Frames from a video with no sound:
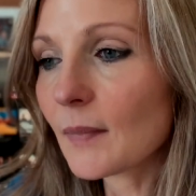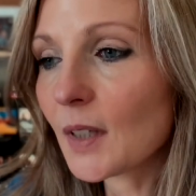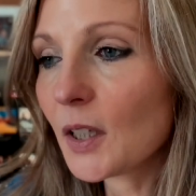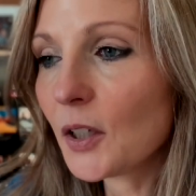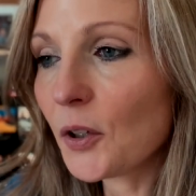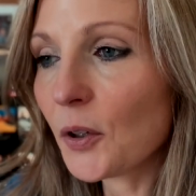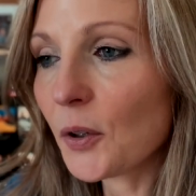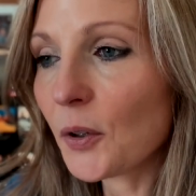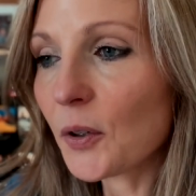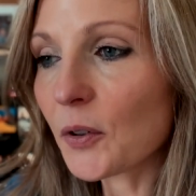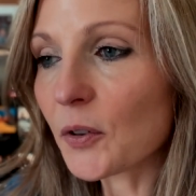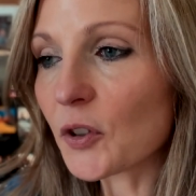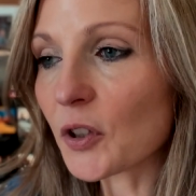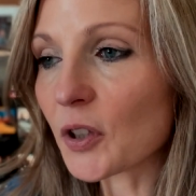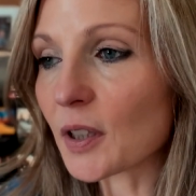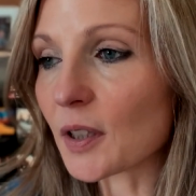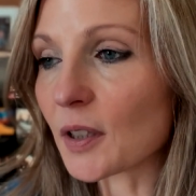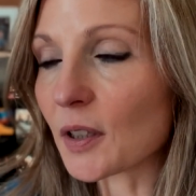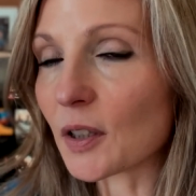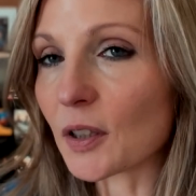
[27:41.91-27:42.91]
You're
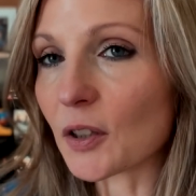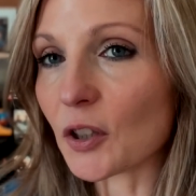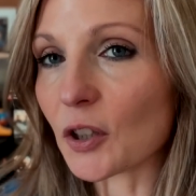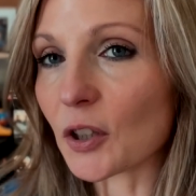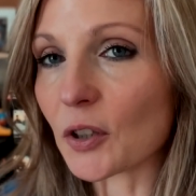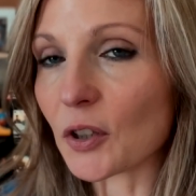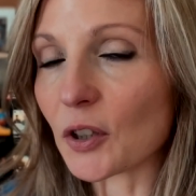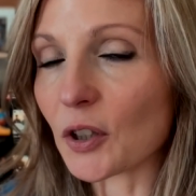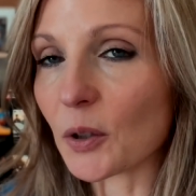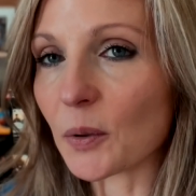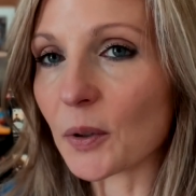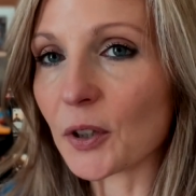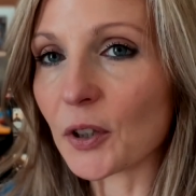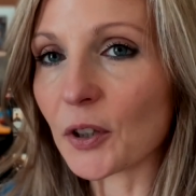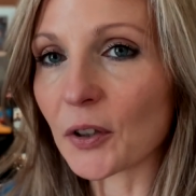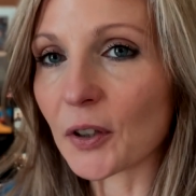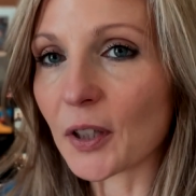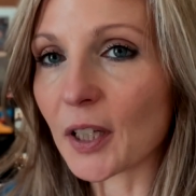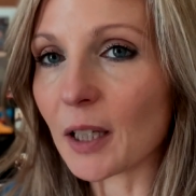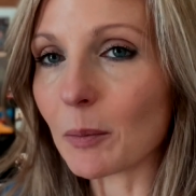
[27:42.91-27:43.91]
just you and
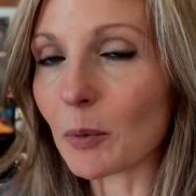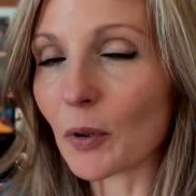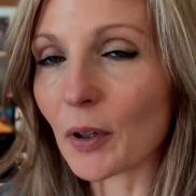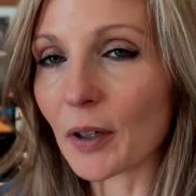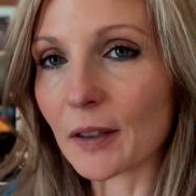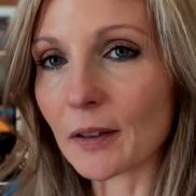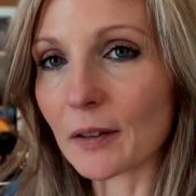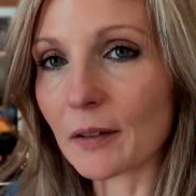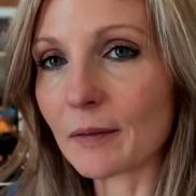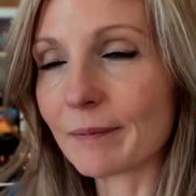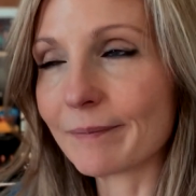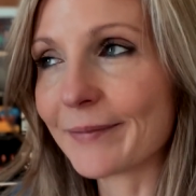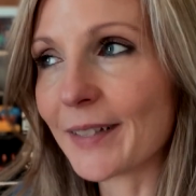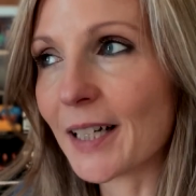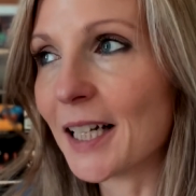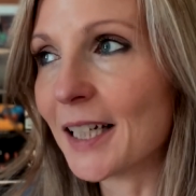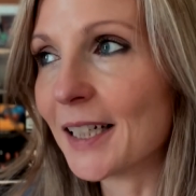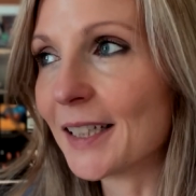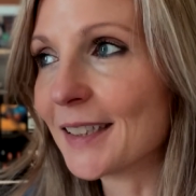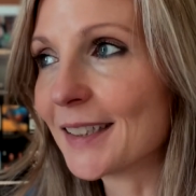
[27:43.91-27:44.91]
your keyboard
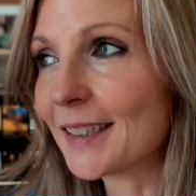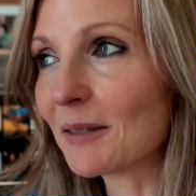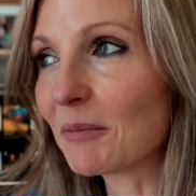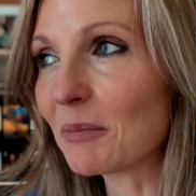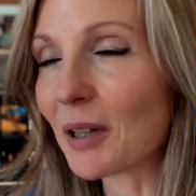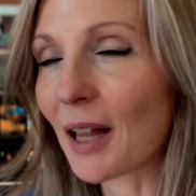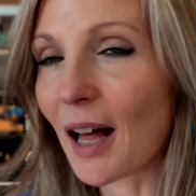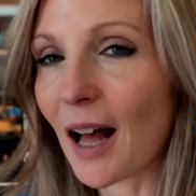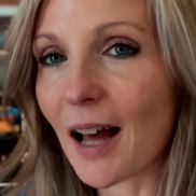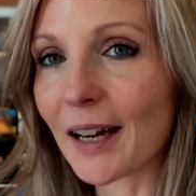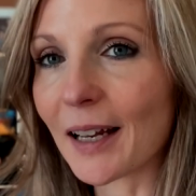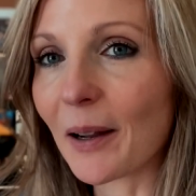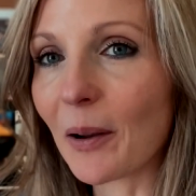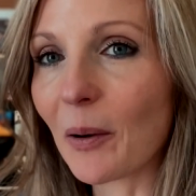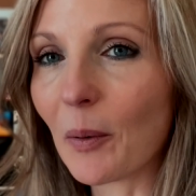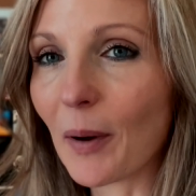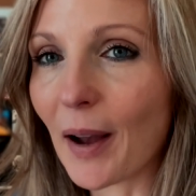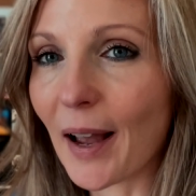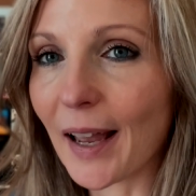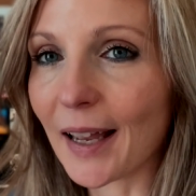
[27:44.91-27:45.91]
plodding
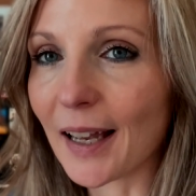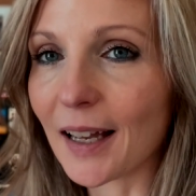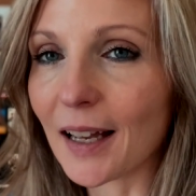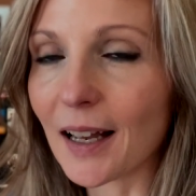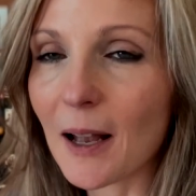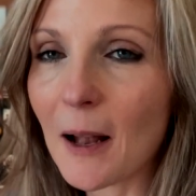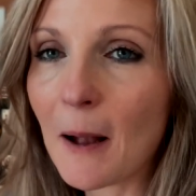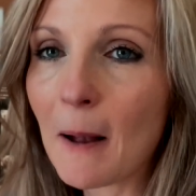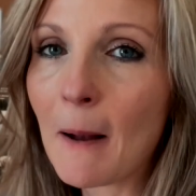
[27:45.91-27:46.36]
away.